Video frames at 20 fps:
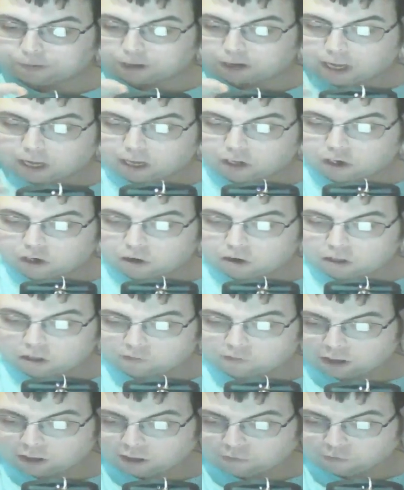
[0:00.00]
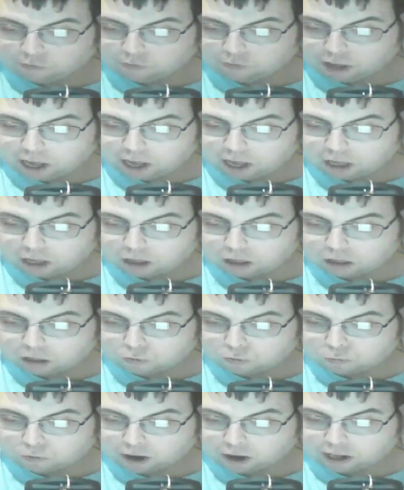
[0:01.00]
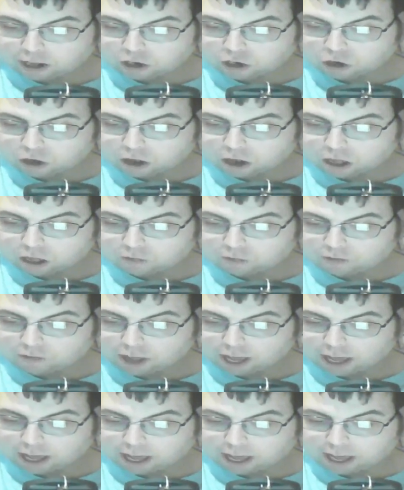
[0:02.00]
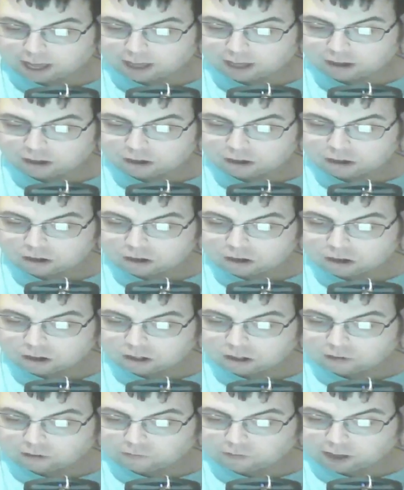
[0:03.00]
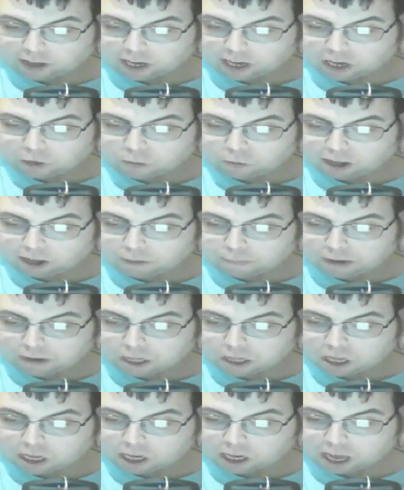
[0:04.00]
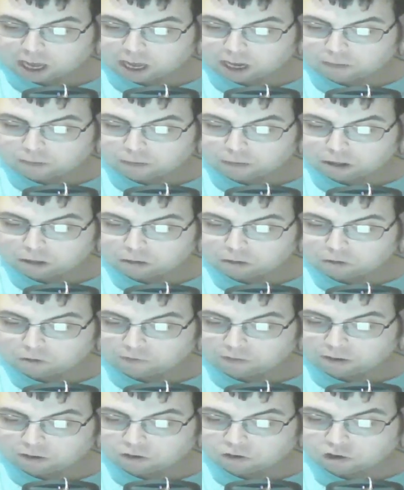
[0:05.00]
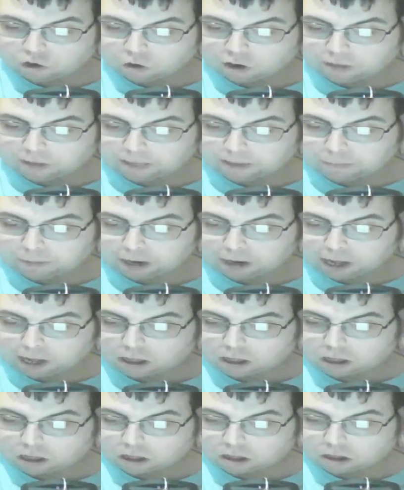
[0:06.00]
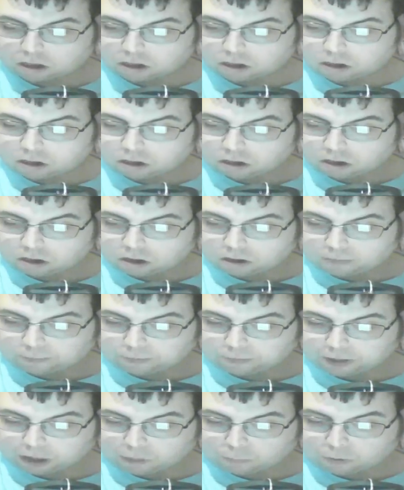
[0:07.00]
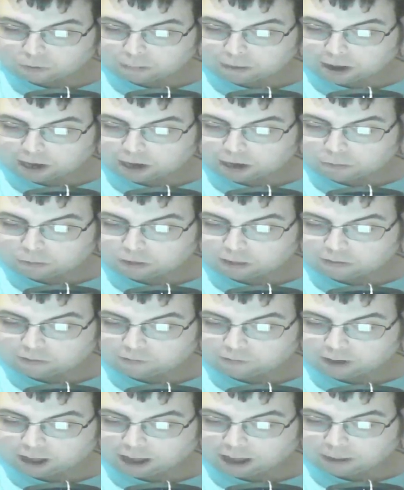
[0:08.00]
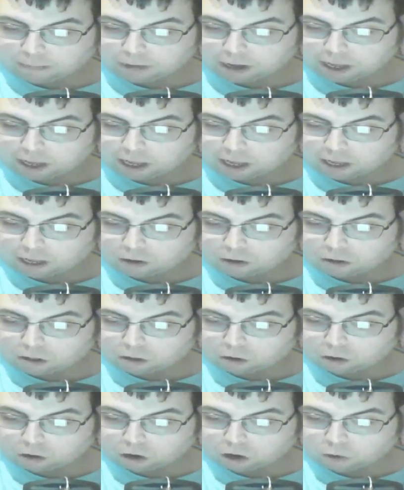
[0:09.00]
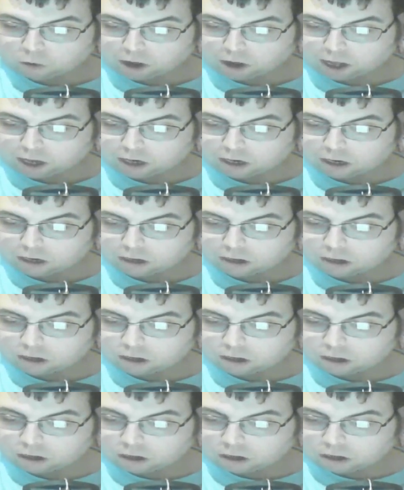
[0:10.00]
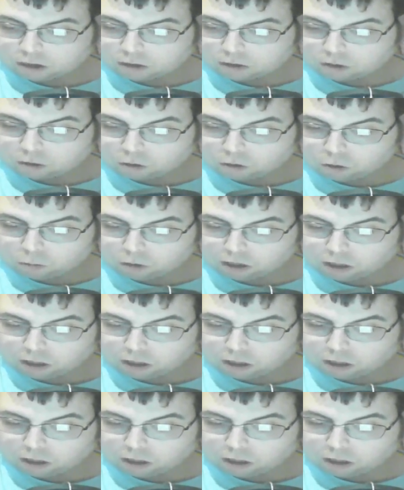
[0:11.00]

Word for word: In Josephine Tey's The Franchise Affair, evacuee Betty Kane was orphaned during the Blitz and remained with the family who took her in, who were